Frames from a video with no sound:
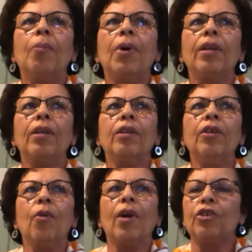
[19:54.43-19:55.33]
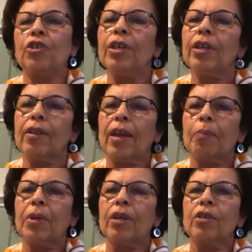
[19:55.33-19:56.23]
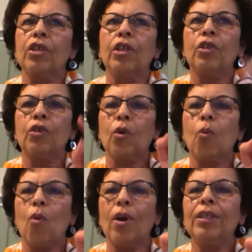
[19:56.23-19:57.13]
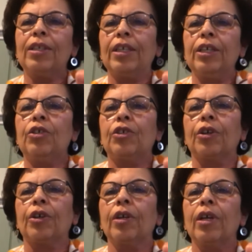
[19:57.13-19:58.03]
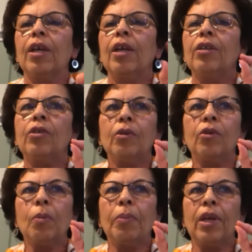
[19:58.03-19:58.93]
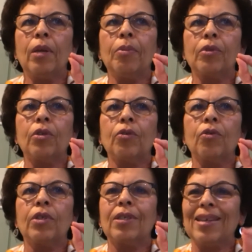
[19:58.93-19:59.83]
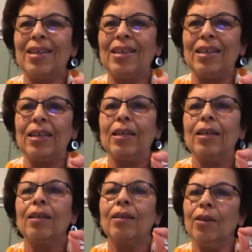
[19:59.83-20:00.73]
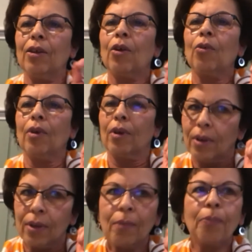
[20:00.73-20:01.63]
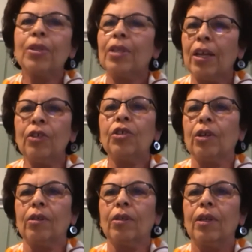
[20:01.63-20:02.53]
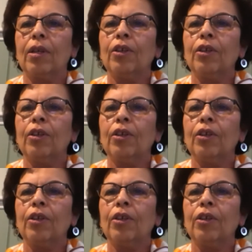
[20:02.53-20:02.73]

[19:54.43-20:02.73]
But, I share that because it took one teacher to be able to see, potential,